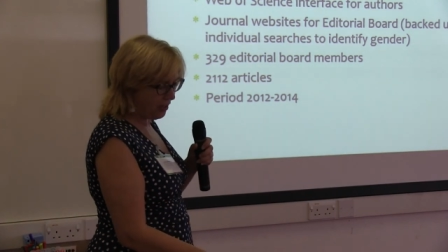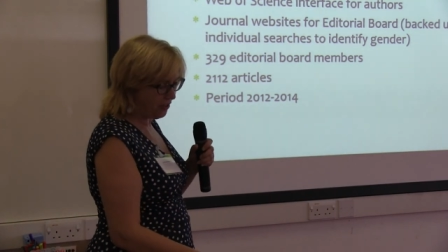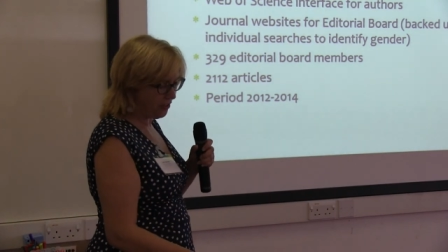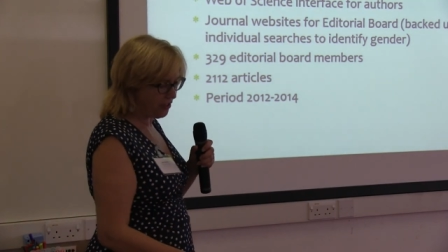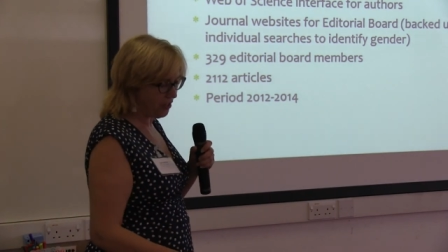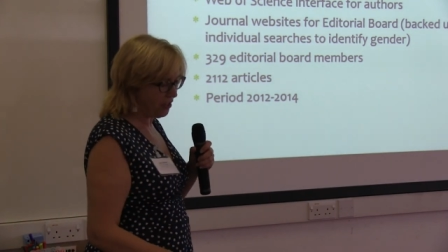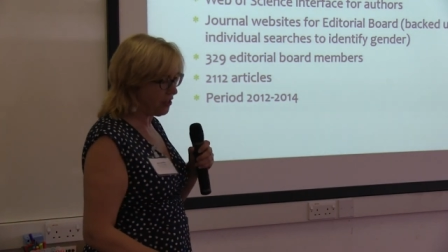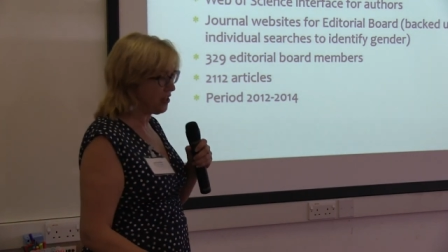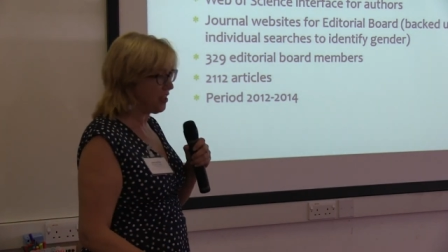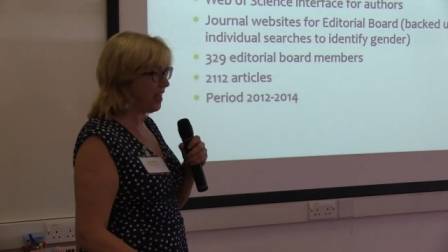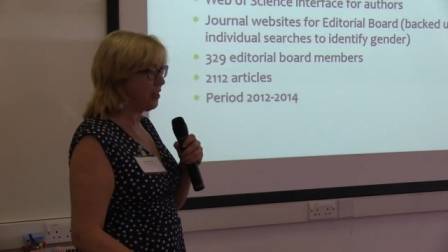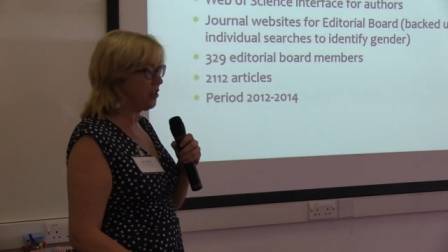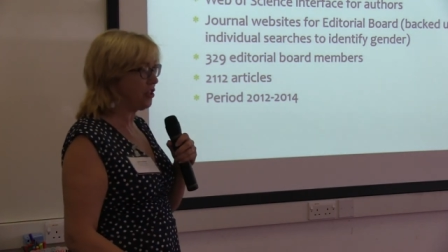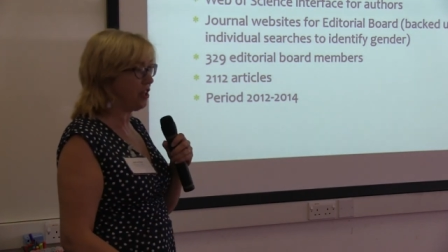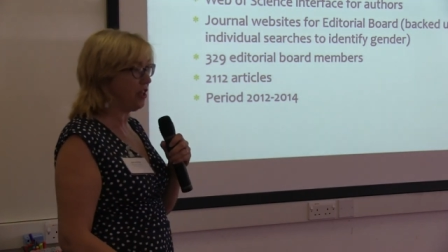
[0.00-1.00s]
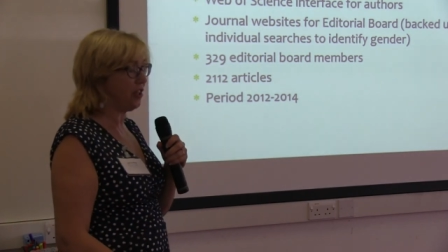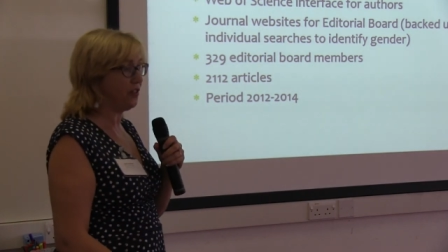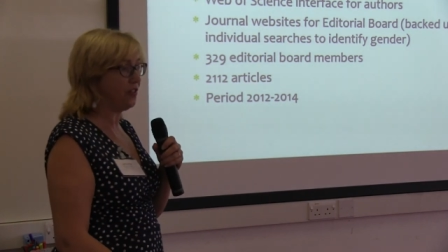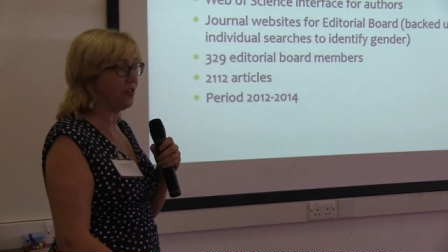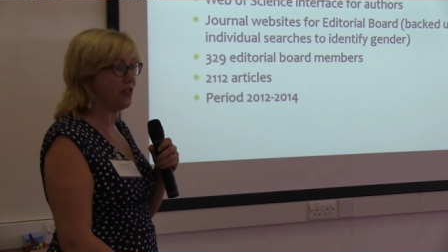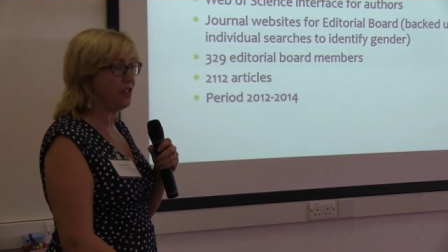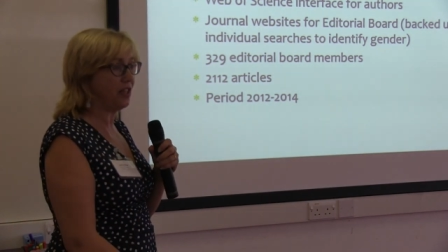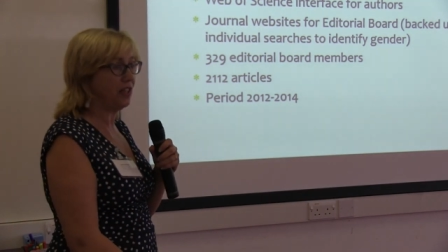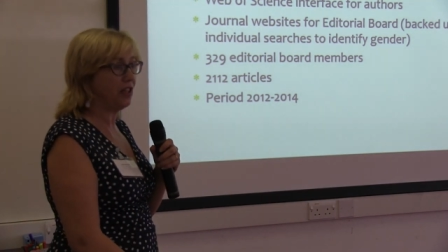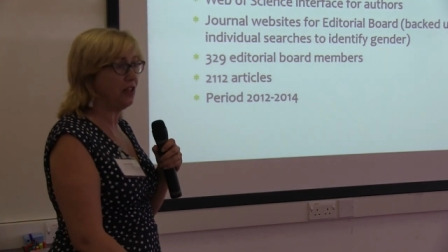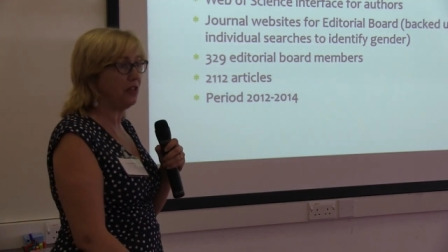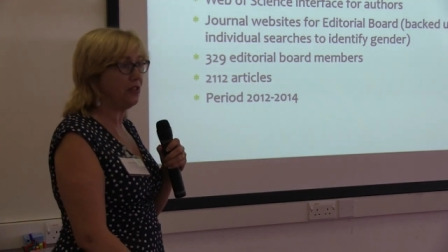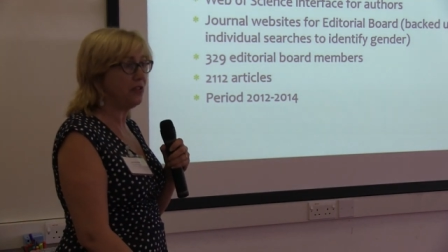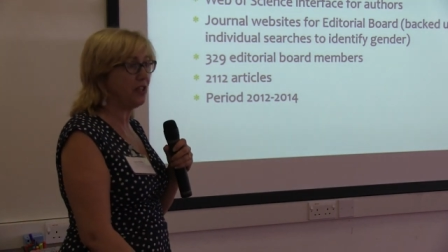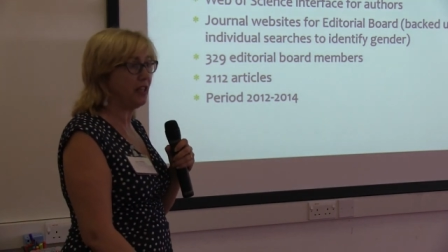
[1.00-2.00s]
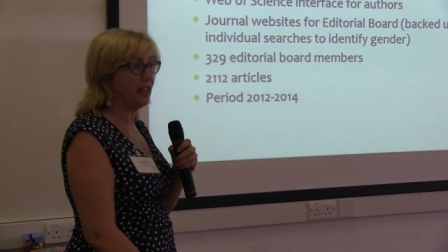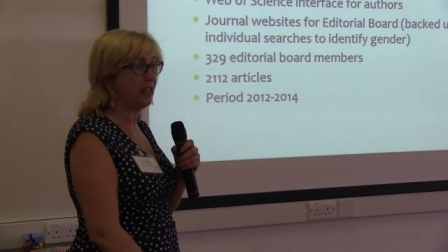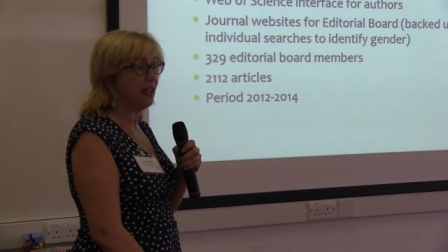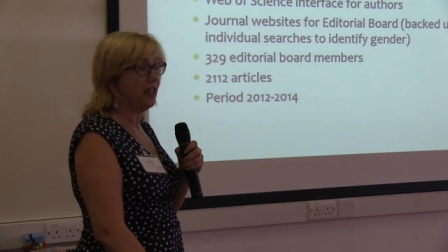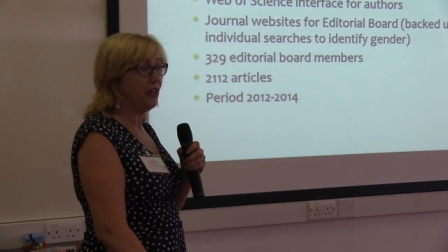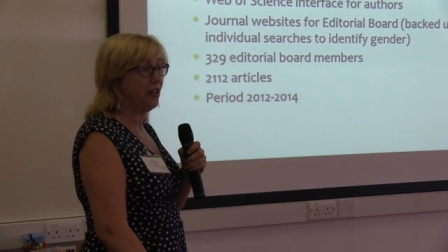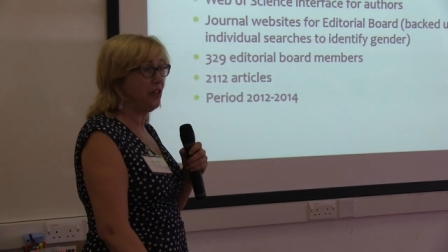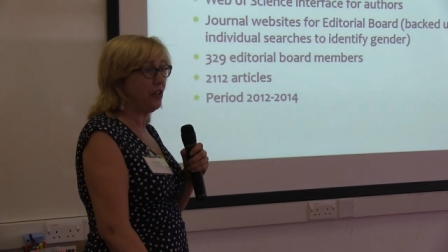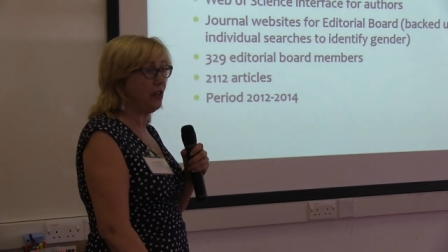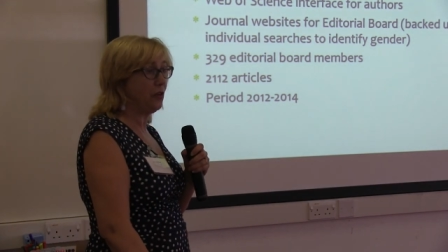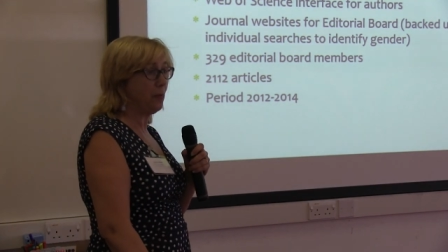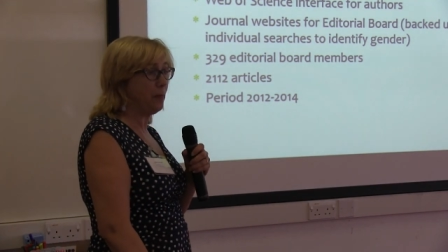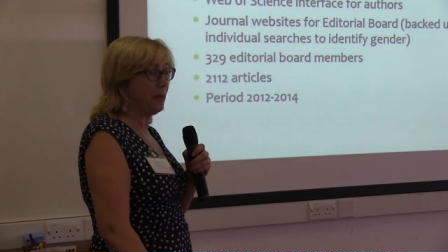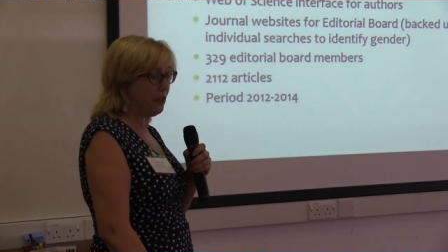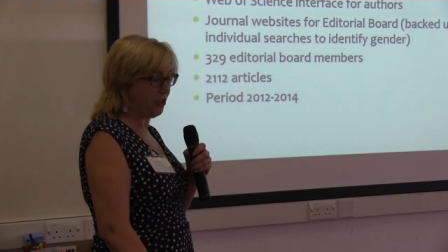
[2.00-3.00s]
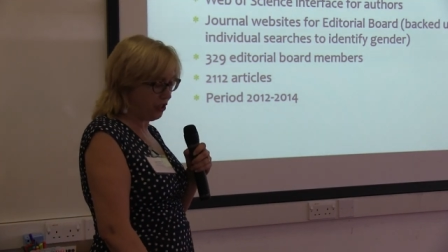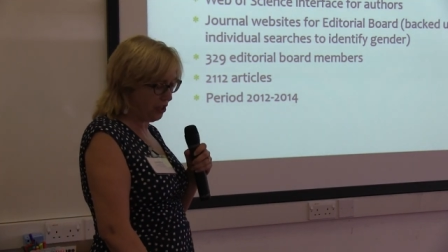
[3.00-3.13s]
I looked at ten journals, including the European